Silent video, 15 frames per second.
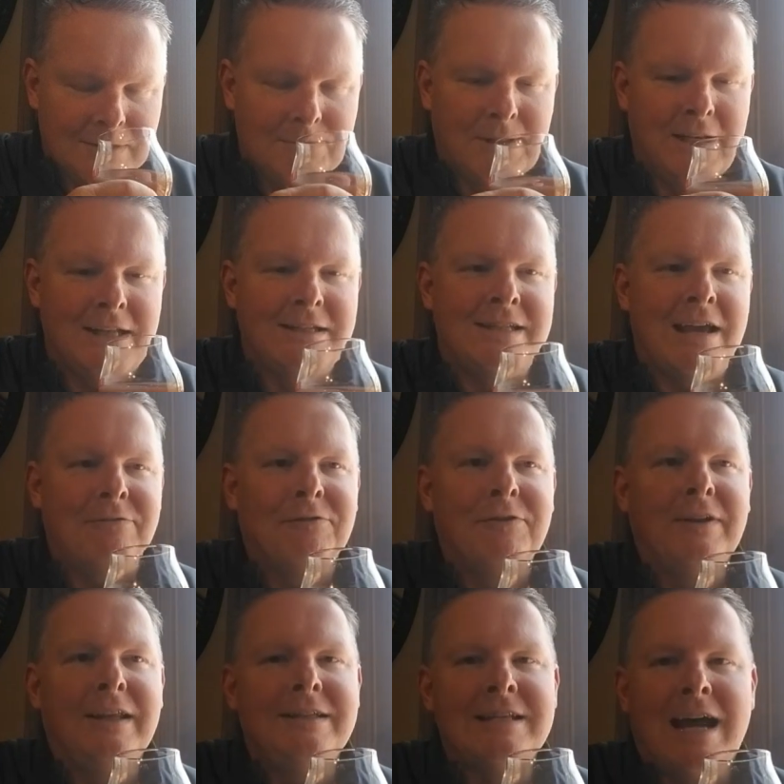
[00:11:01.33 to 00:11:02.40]
But it's
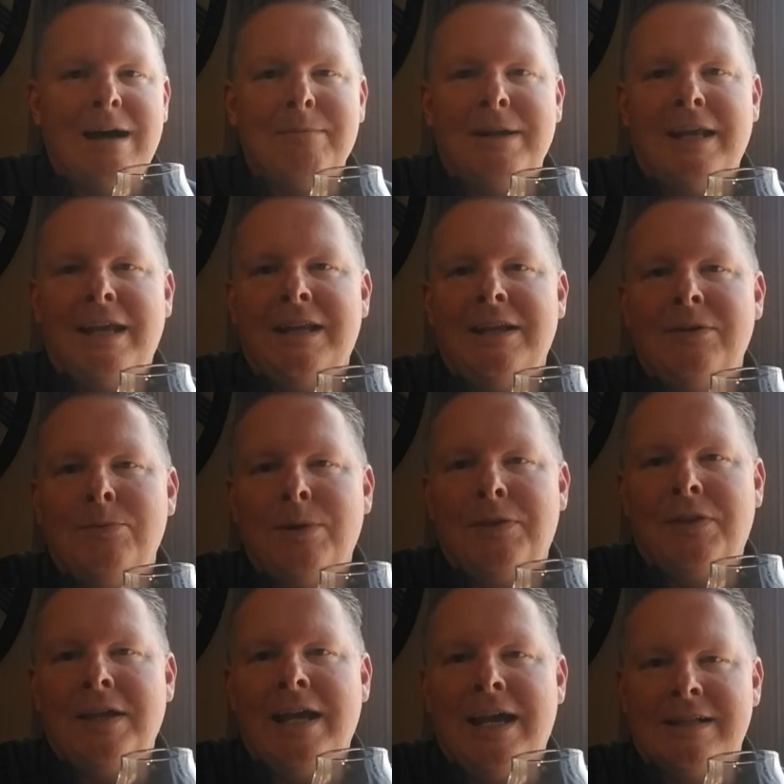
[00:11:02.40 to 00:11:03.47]
definitely dominating
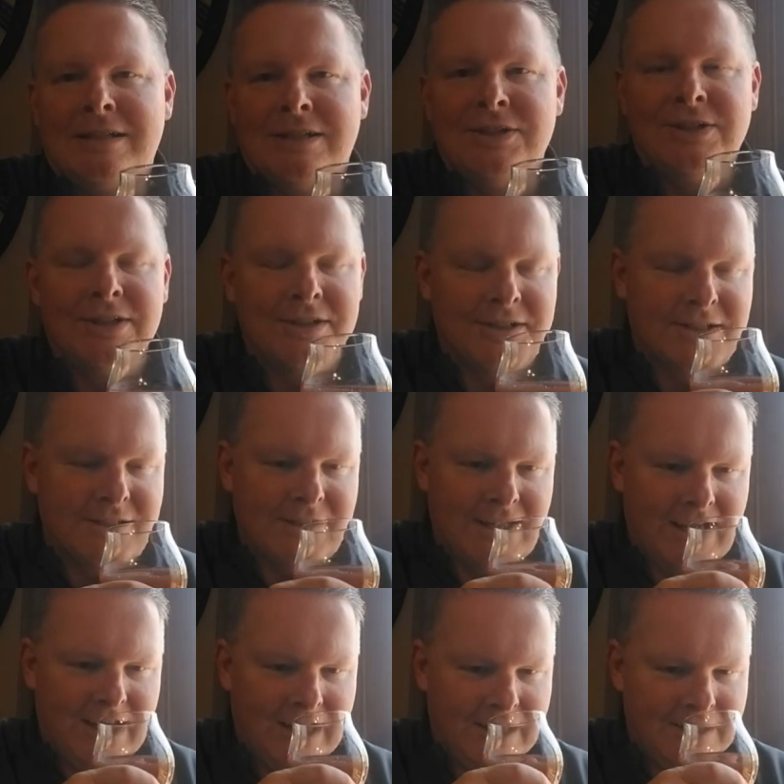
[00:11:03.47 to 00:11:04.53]
with the esters
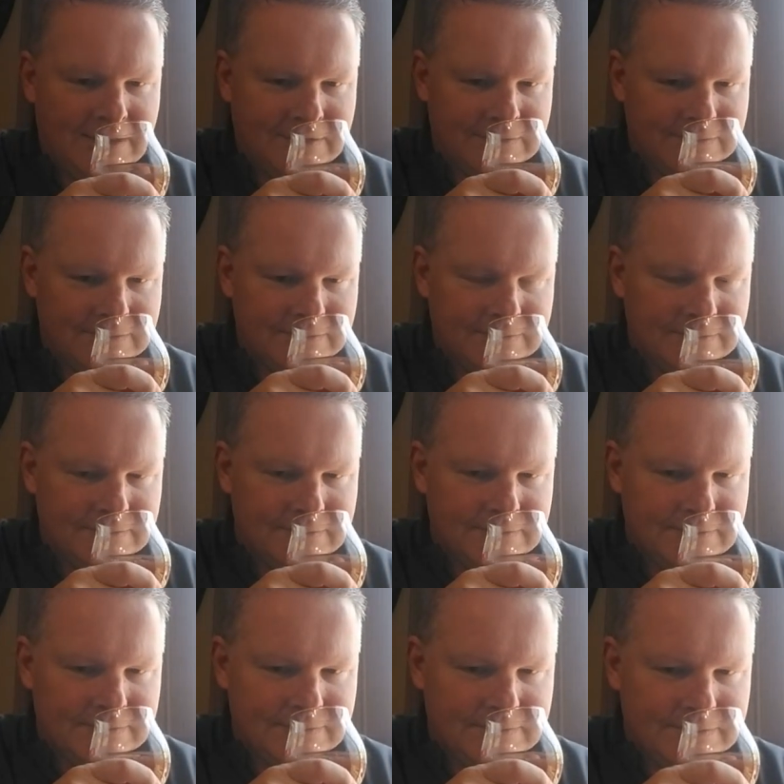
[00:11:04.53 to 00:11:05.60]
and
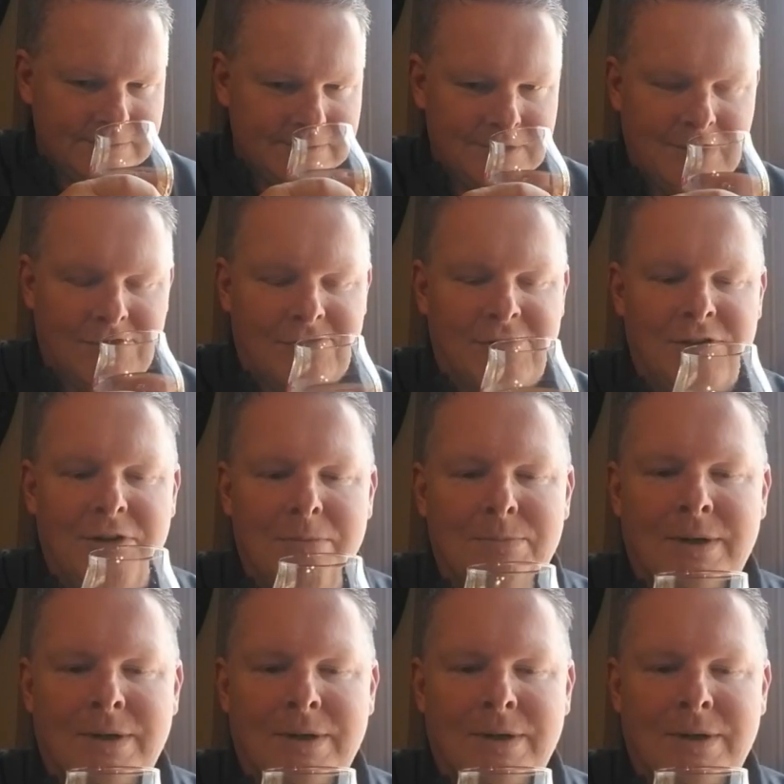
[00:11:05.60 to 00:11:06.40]
the fruit.